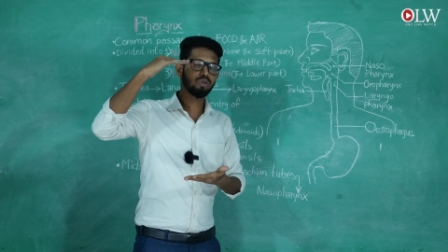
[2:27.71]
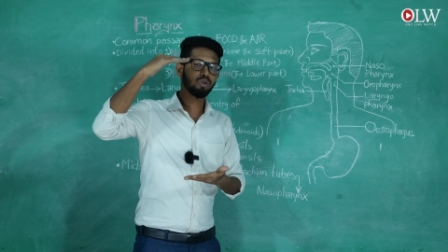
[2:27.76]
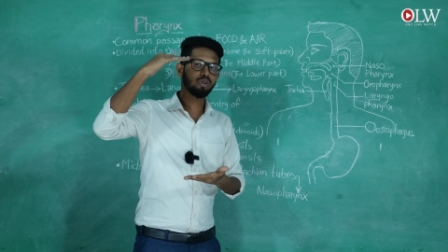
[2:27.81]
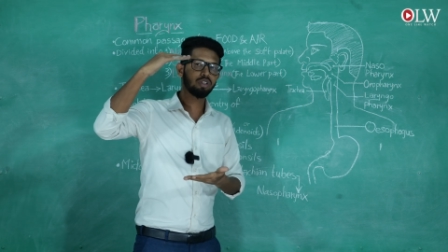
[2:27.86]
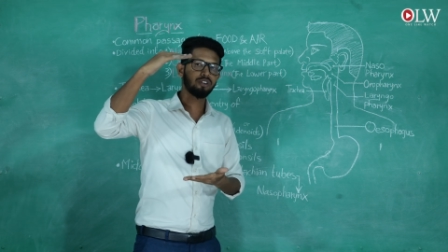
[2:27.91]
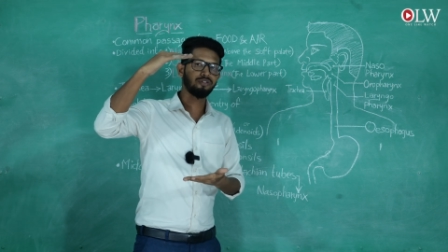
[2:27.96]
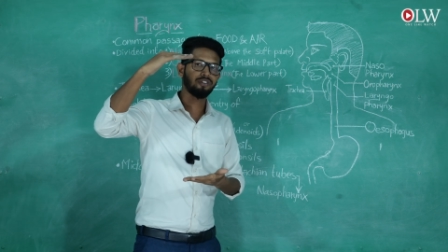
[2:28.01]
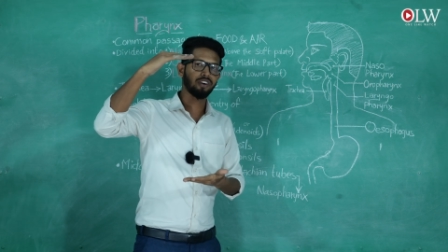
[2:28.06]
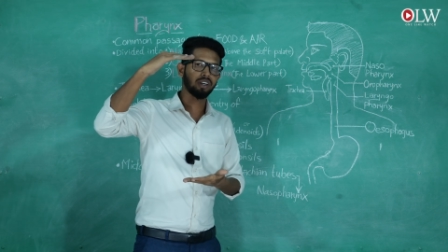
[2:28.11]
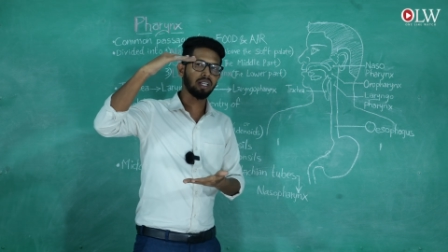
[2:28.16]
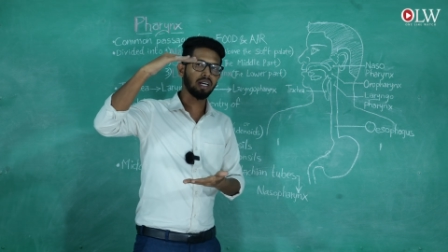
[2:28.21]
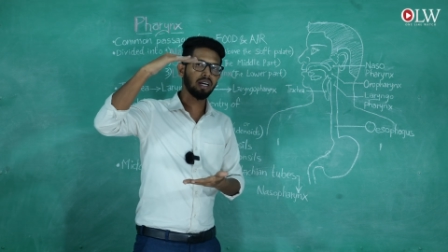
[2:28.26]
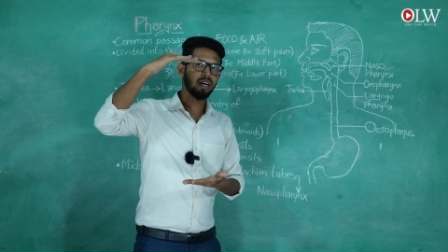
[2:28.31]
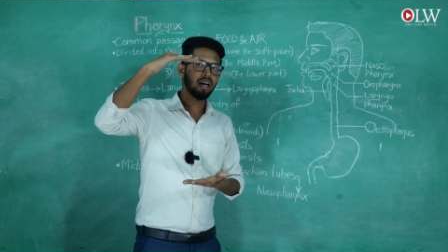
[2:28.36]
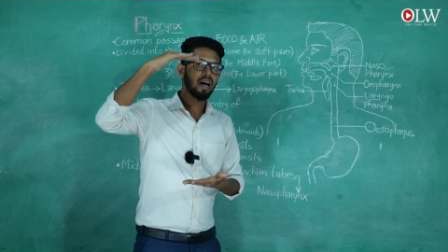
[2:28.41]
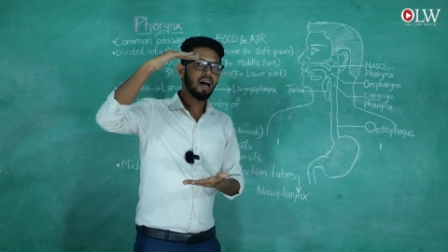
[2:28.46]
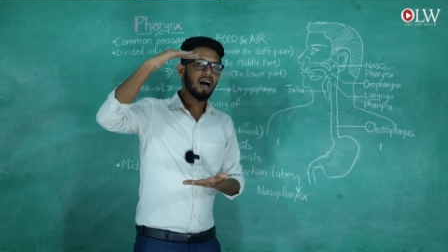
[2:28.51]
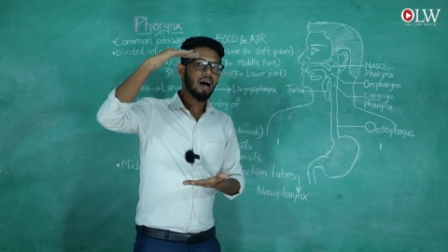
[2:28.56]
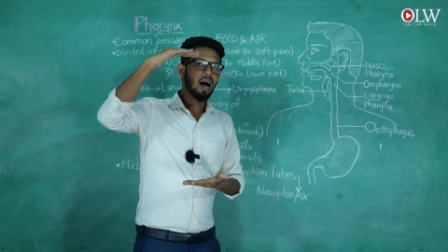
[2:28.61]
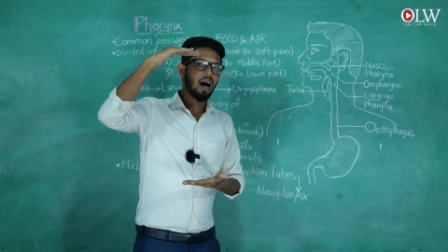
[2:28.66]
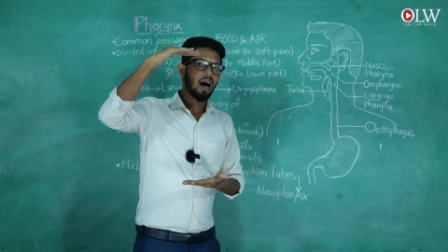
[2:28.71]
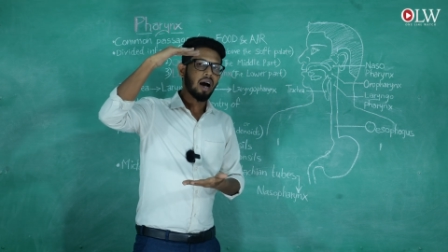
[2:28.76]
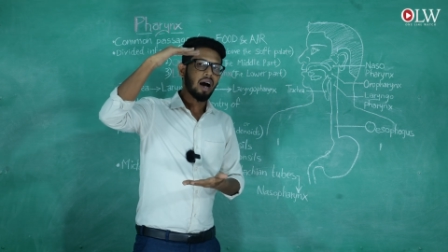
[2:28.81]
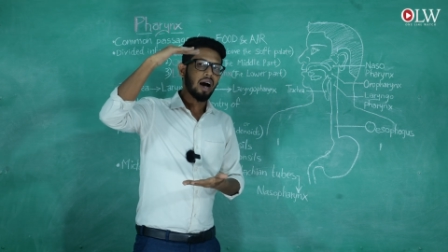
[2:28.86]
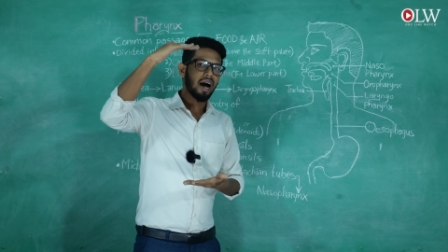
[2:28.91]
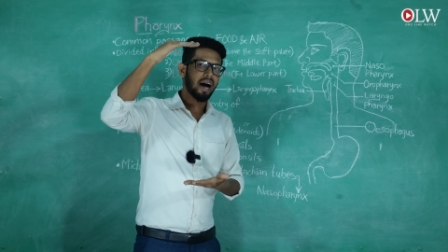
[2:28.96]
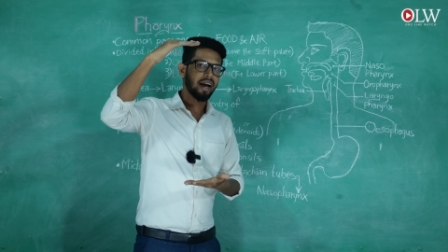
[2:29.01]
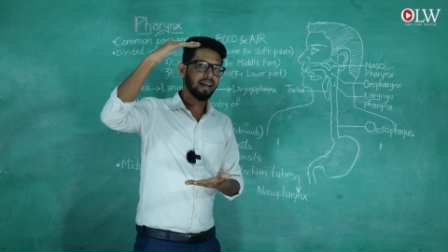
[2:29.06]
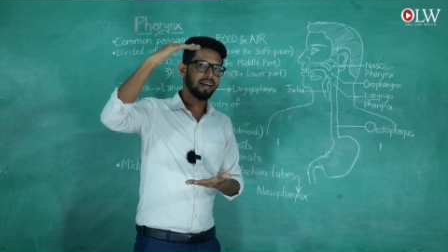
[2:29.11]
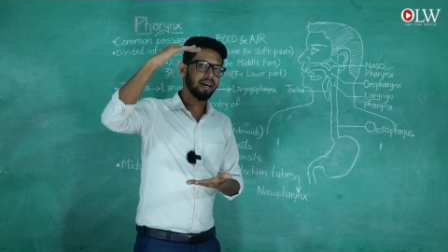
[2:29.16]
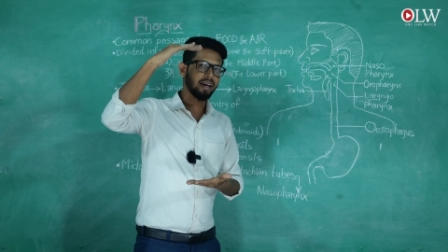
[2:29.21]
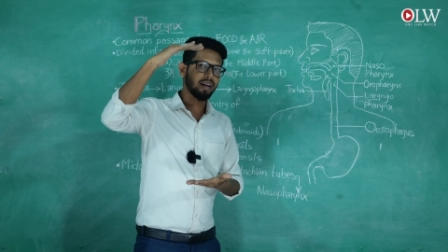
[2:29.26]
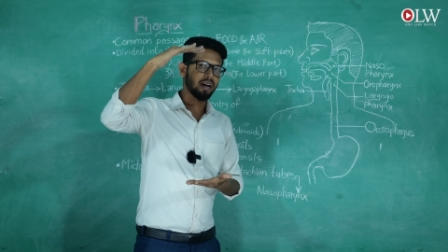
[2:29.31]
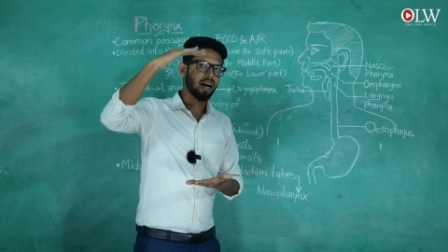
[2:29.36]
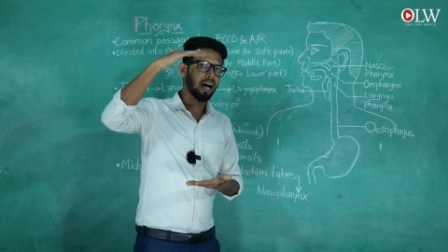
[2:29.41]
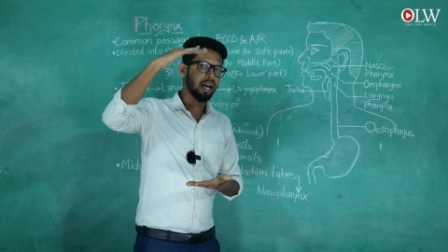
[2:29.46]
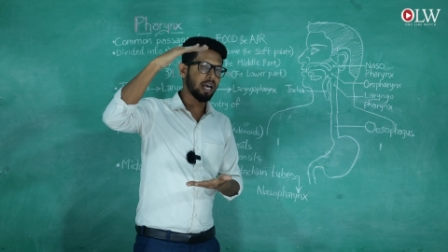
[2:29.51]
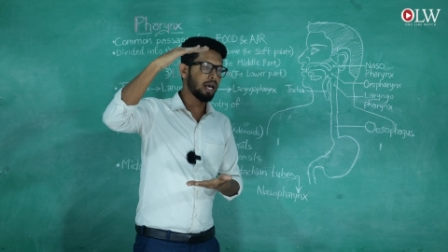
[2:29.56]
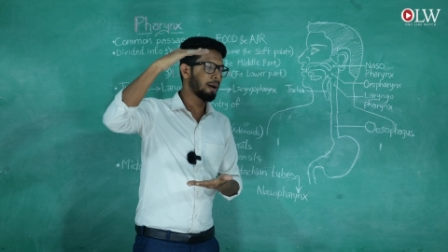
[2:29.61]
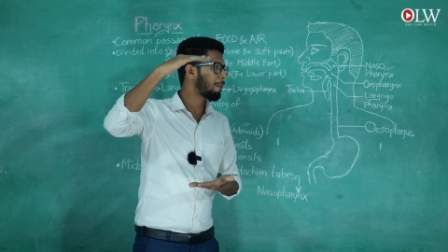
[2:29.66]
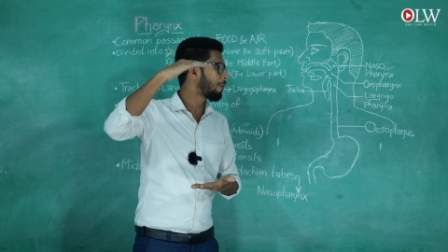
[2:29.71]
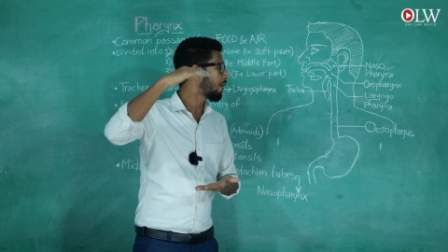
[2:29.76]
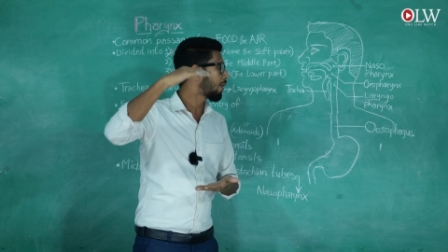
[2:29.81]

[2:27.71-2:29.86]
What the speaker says: used for the higher